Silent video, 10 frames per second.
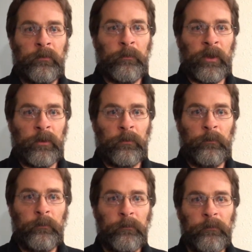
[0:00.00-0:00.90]
No
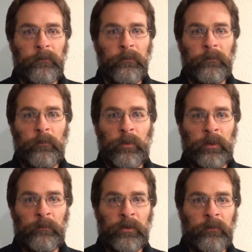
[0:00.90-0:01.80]
matter
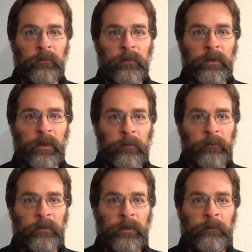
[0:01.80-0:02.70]
what emergency
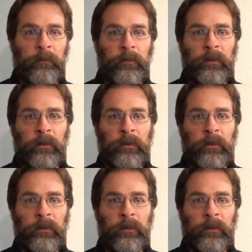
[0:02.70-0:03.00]
comes up,